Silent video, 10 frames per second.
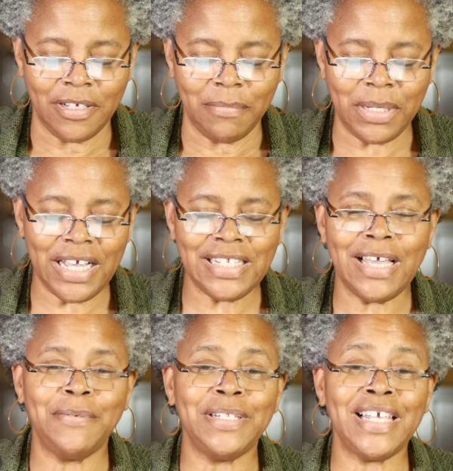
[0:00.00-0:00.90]
But as
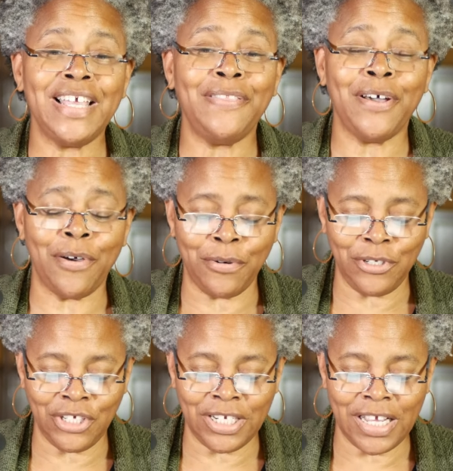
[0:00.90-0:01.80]
I was in the
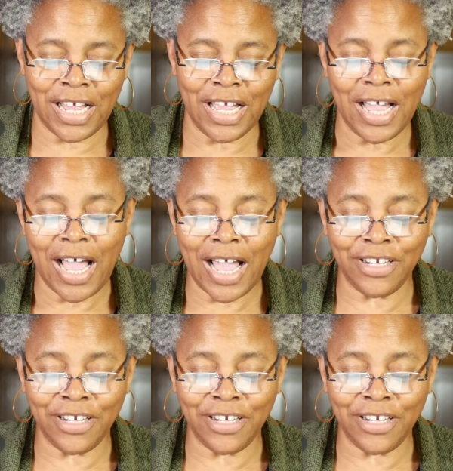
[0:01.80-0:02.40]
ocean, I